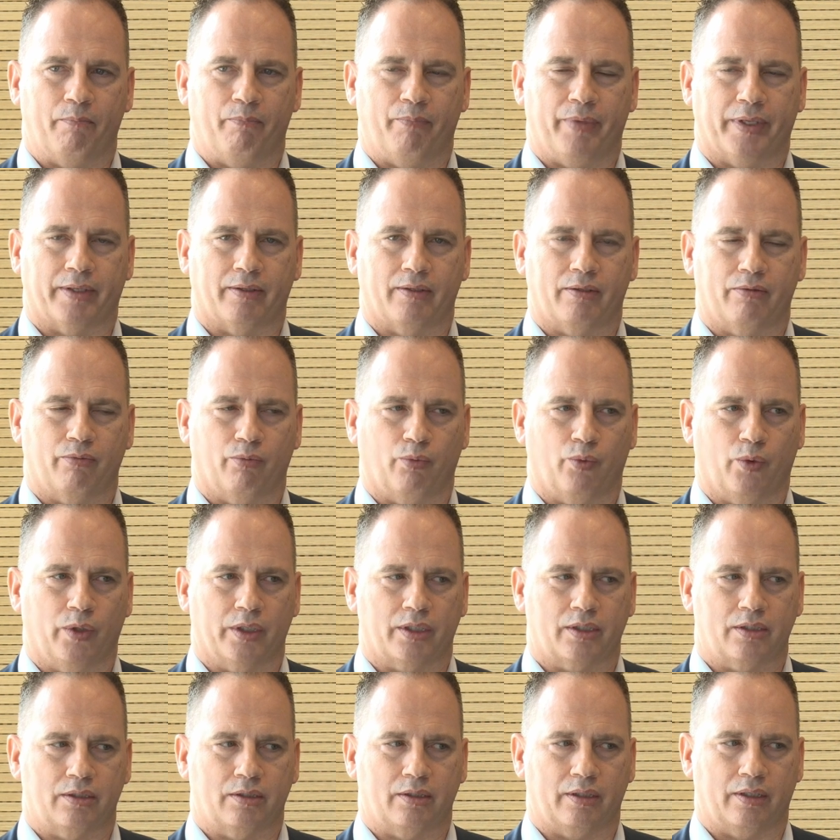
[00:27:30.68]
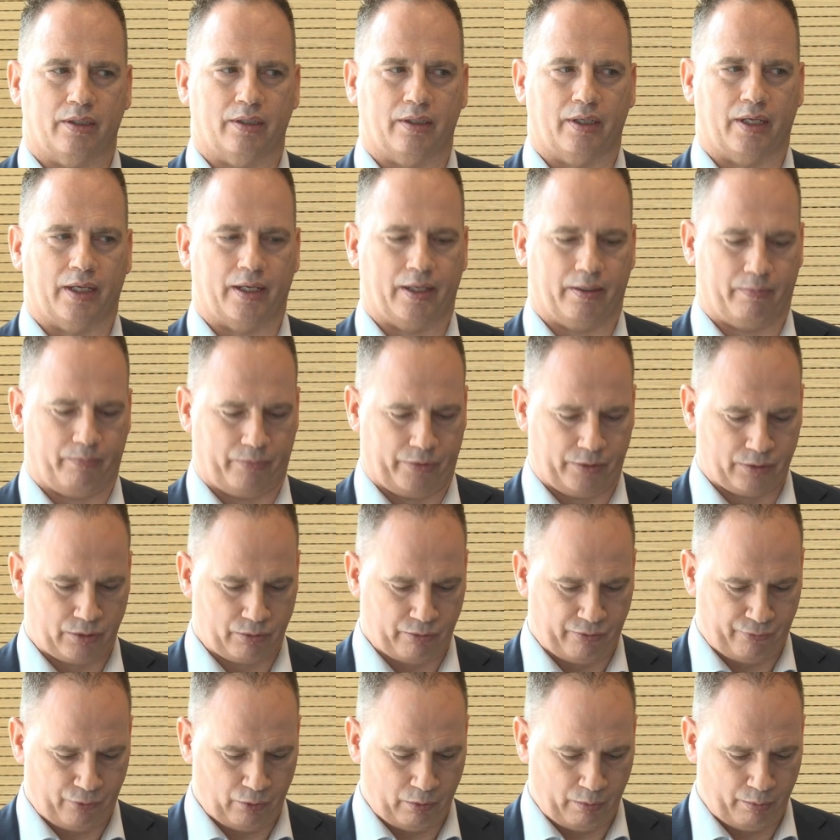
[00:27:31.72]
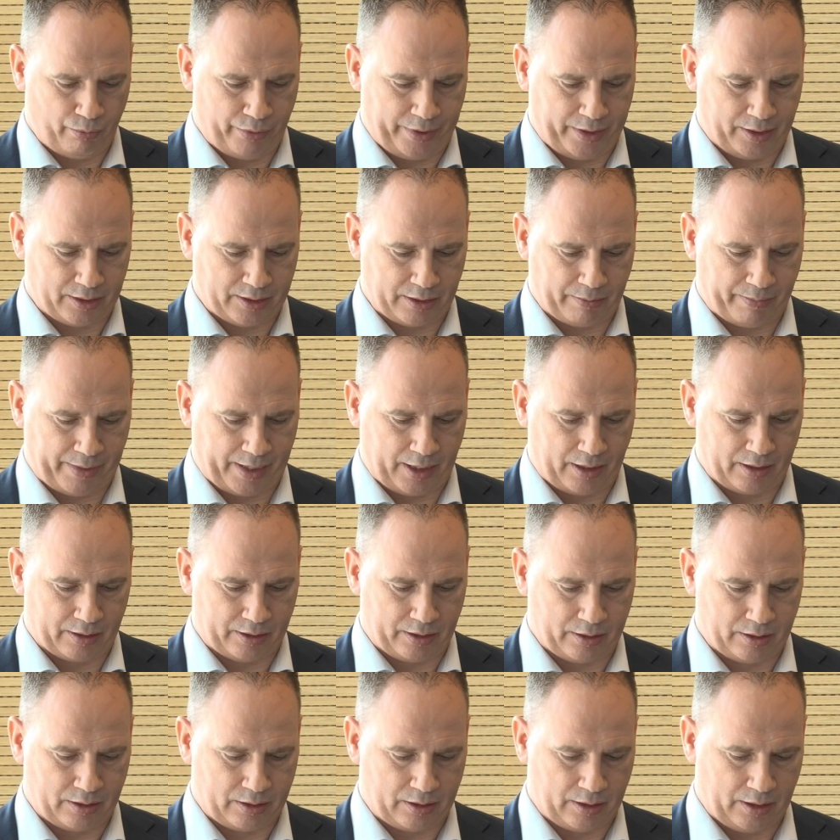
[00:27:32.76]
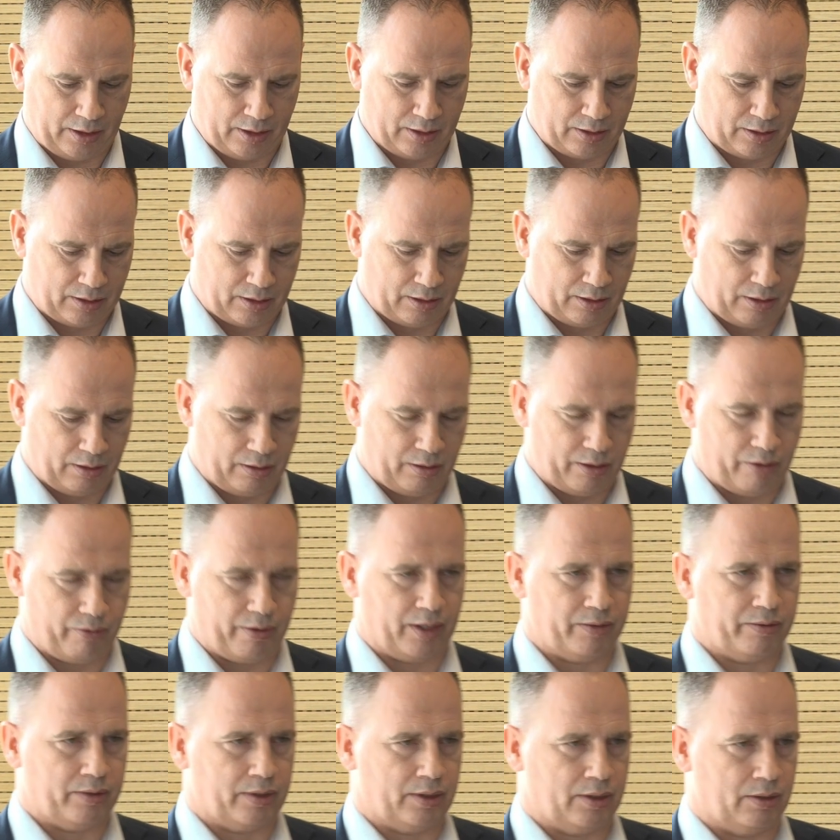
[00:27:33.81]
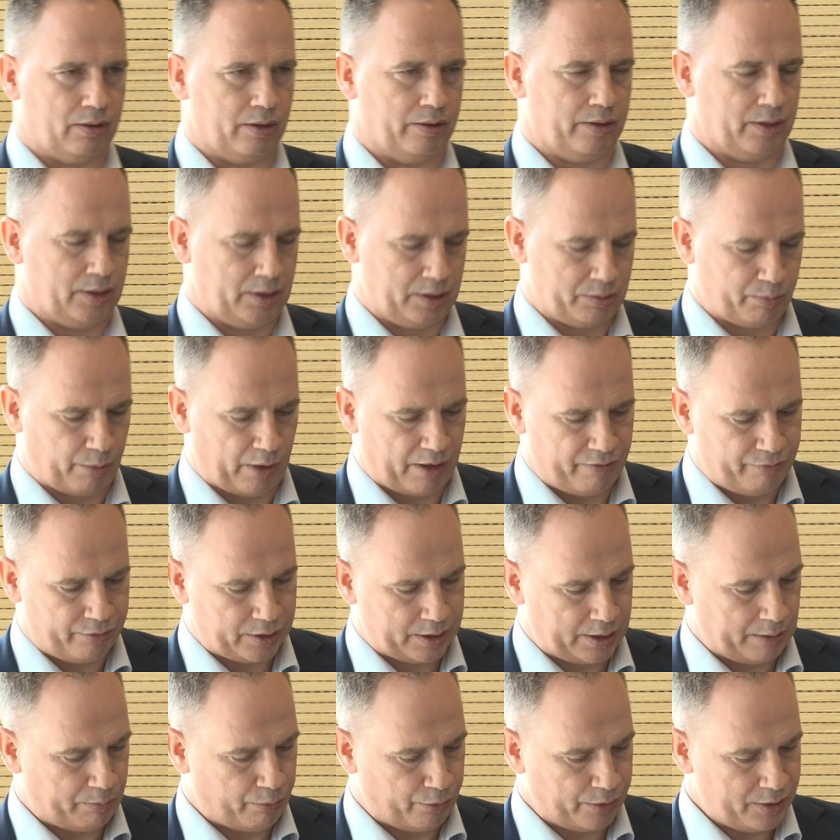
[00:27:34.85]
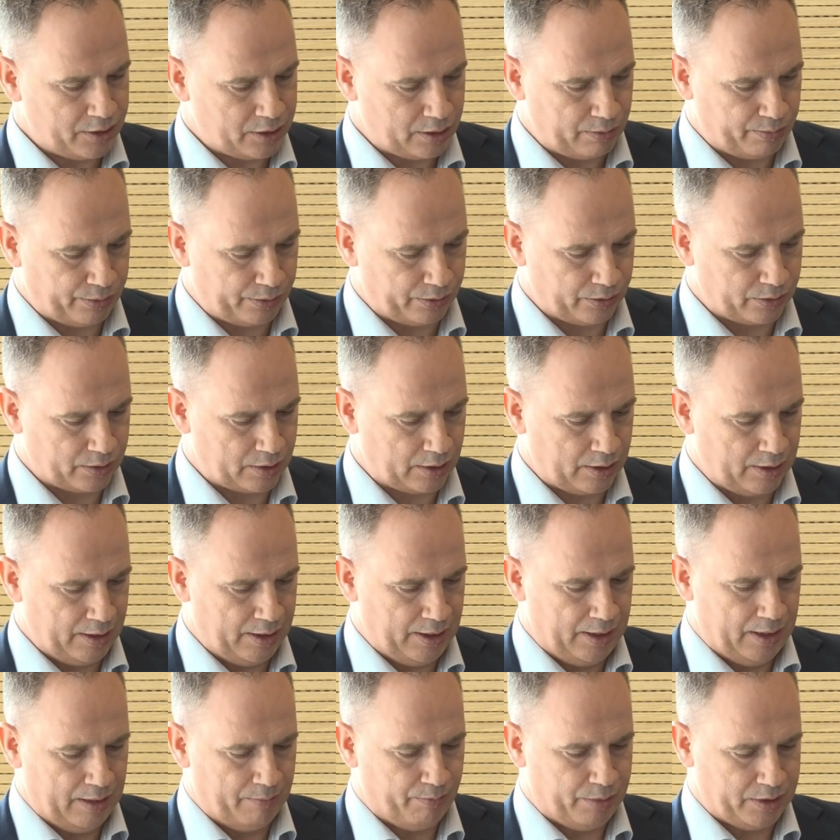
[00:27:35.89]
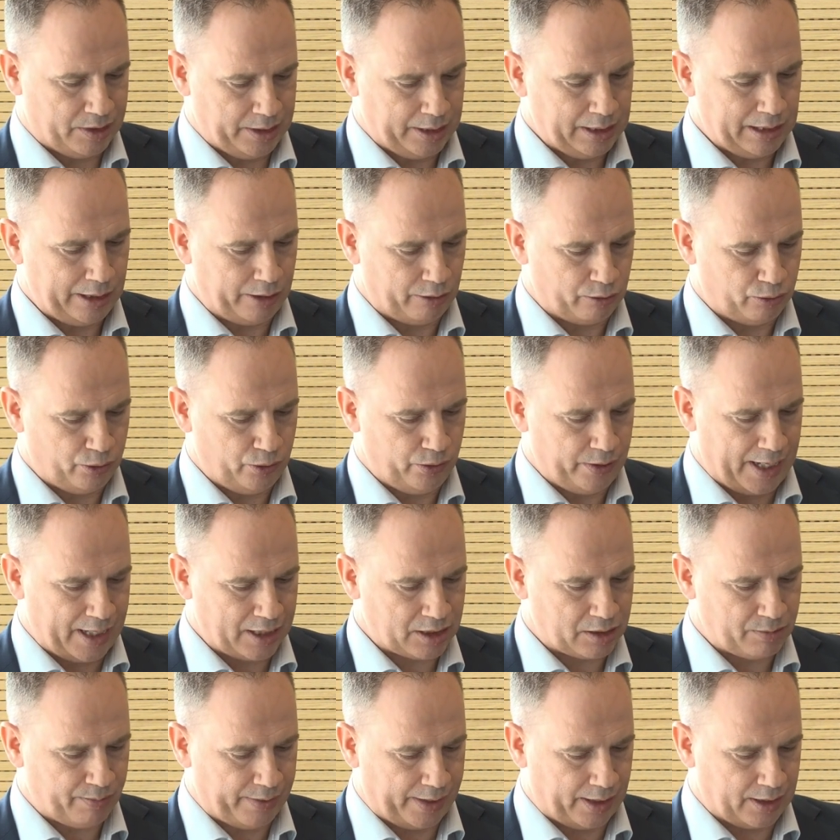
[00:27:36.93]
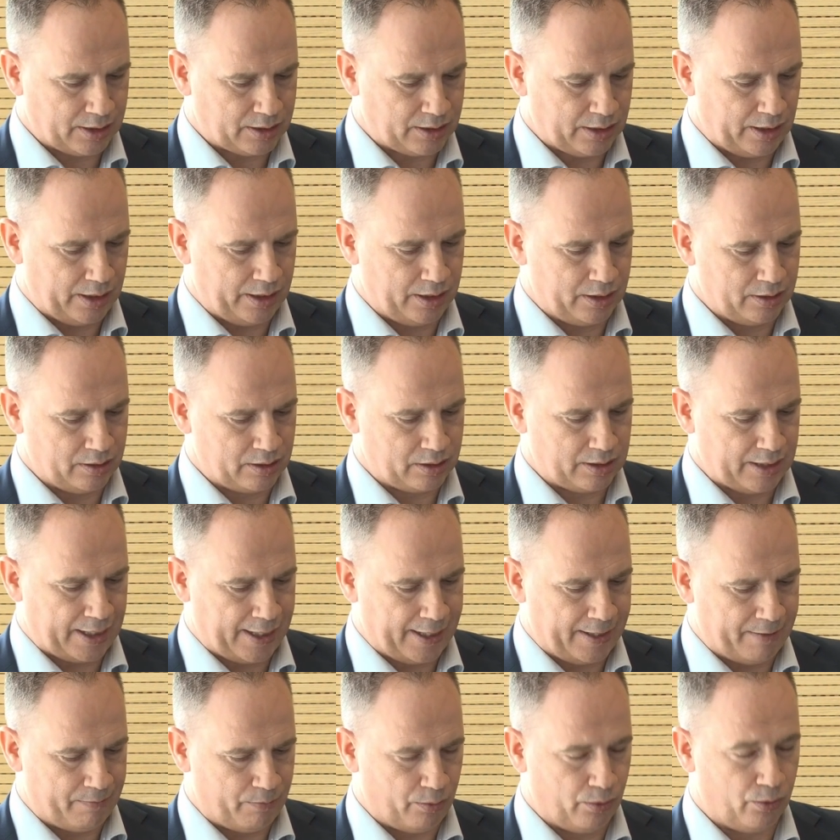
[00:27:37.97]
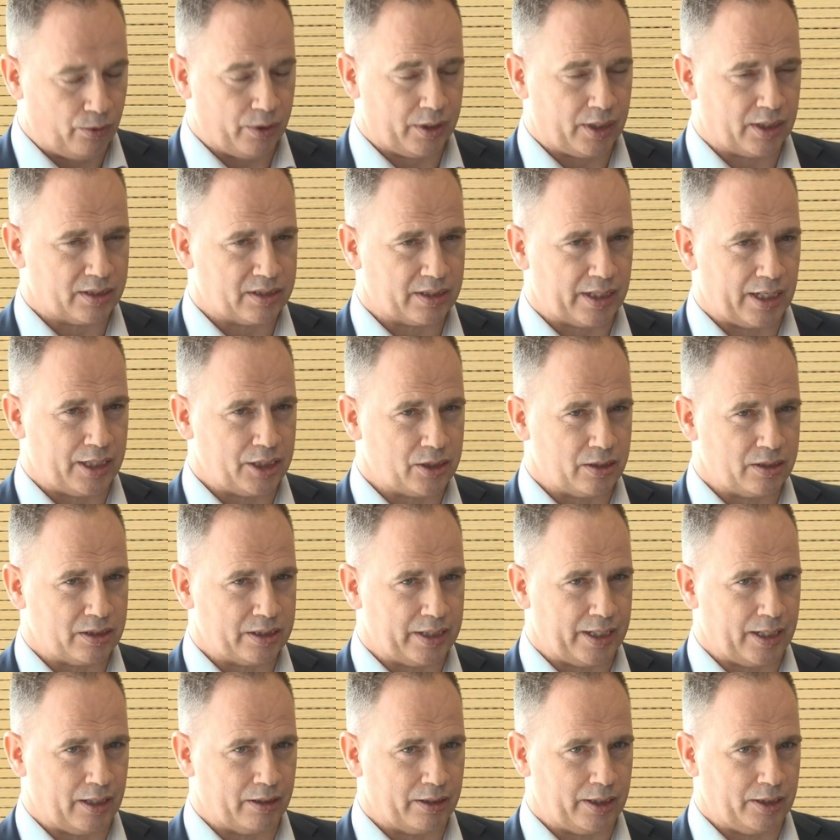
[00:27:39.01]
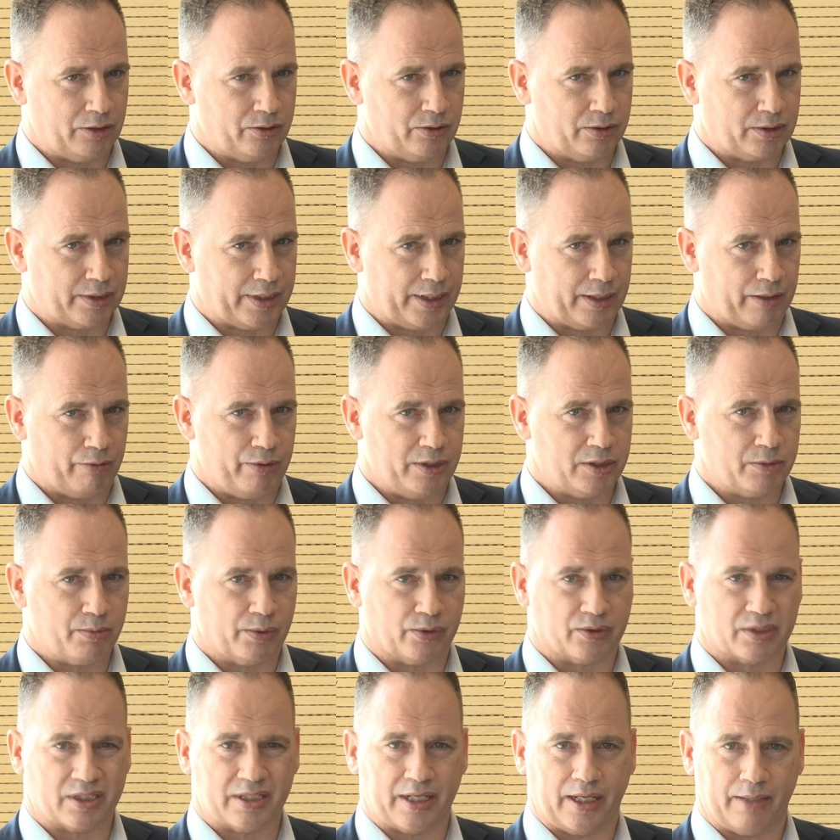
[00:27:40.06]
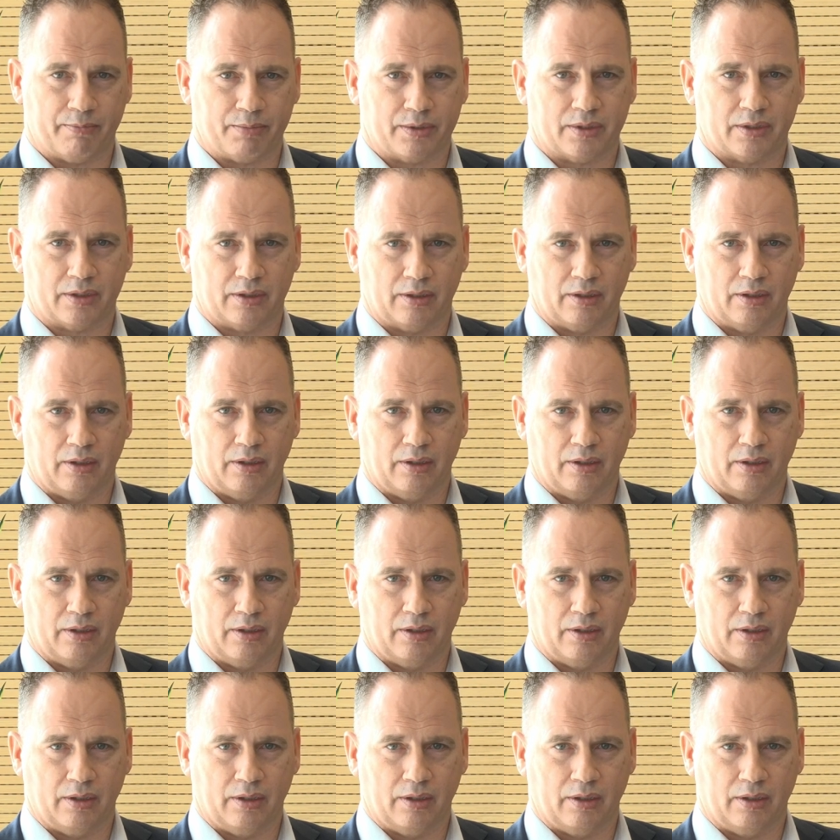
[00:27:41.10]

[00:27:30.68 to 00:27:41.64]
But what this reform brings about is around these privacy principles, particularly on two aspects, is organisations now need to take reasonable steps,